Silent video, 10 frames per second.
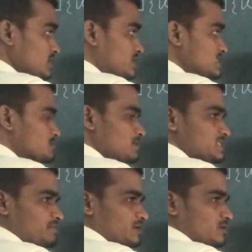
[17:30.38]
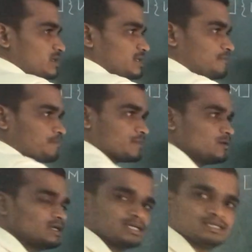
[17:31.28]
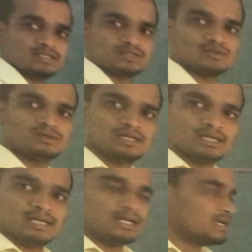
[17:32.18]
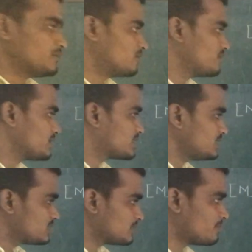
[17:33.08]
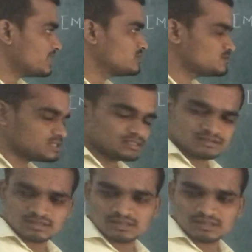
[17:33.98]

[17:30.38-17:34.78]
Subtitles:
displacement rule. Okay, so we will get by using